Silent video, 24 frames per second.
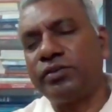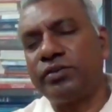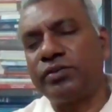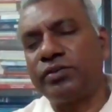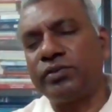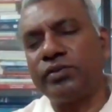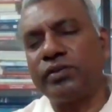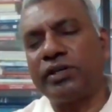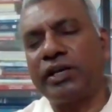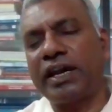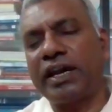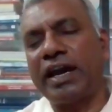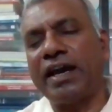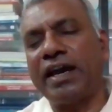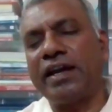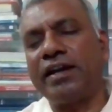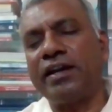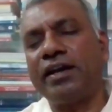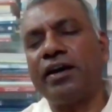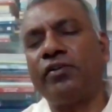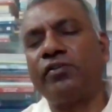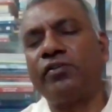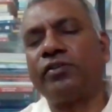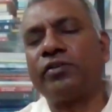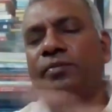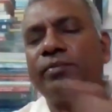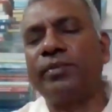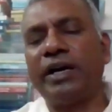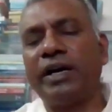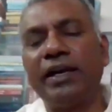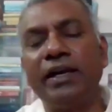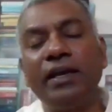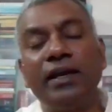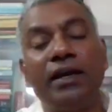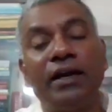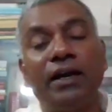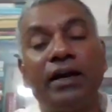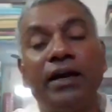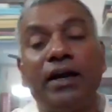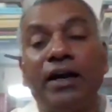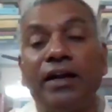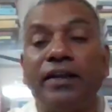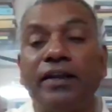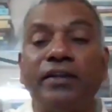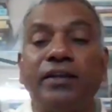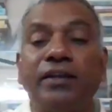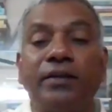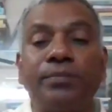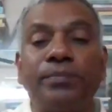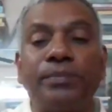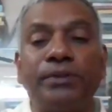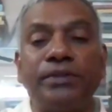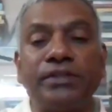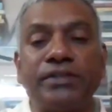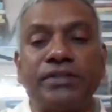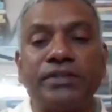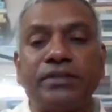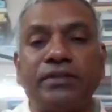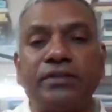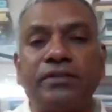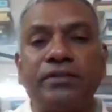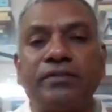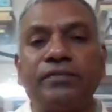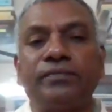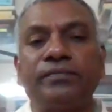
to carry out by another person.